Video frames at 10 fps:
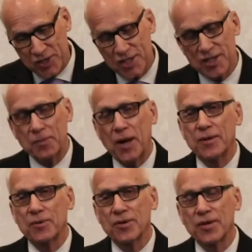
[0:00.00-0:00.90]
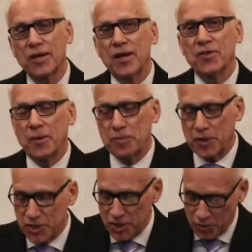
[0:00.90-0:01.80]
the Bible, the
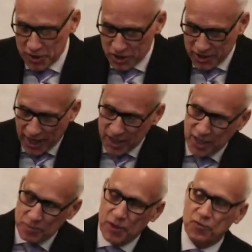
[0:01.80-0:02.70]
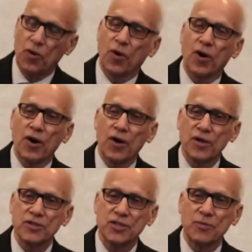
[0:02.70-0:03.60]
person who is standing before
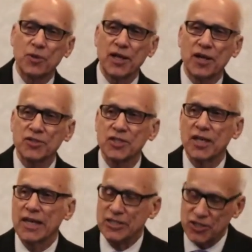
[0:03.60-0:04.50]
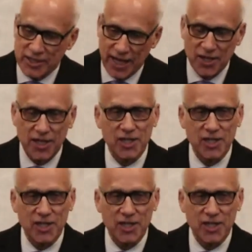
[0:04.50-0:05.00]
someone else is standing in the